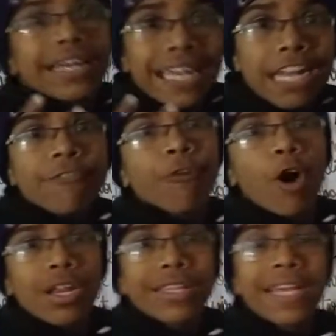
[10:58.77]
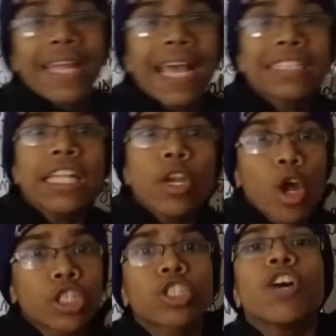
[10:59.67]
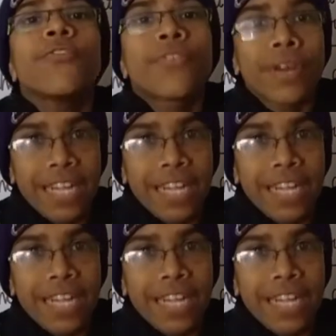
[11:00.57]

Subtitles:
rainfall, that has the lots of